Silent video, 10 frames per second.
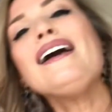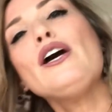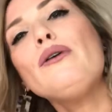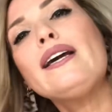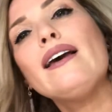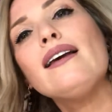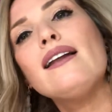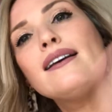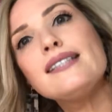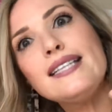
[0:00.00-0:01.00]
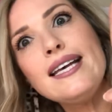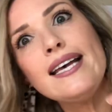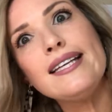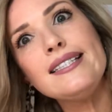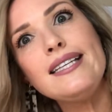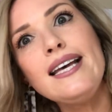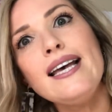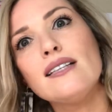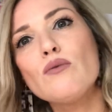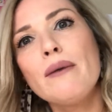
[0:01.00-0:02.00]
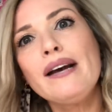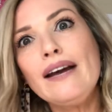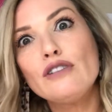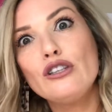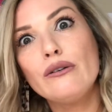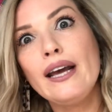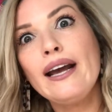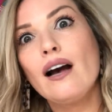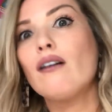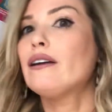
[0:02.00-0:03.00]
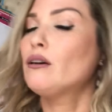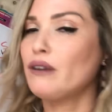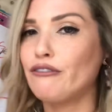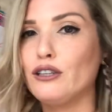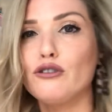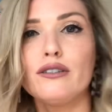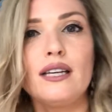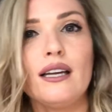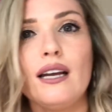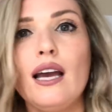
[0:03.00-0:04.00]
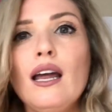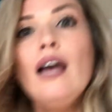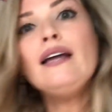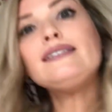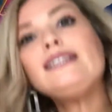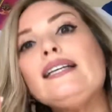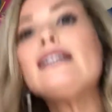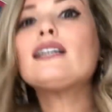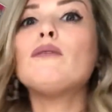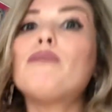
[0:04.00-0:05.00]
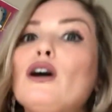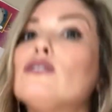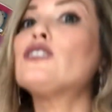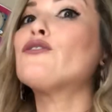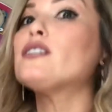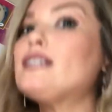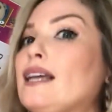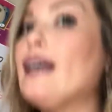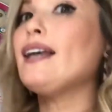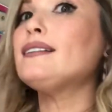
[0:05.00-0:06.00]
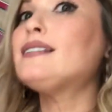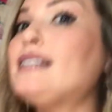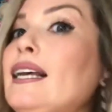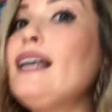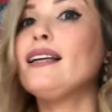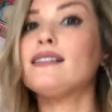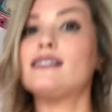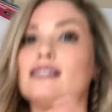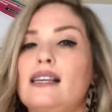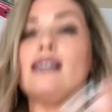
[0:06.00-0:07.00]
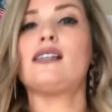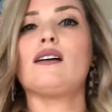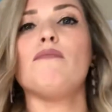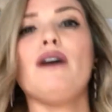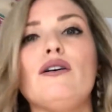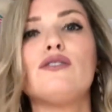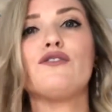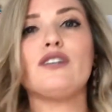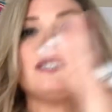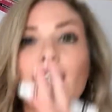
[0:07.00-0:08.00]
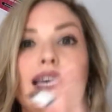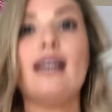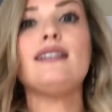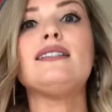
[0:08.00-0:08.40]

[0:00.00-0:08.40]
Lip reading: go to get 10 10s? What am I going to have to do now? I know my friends are singing it. Decompose for 10 10s. Decompose for 10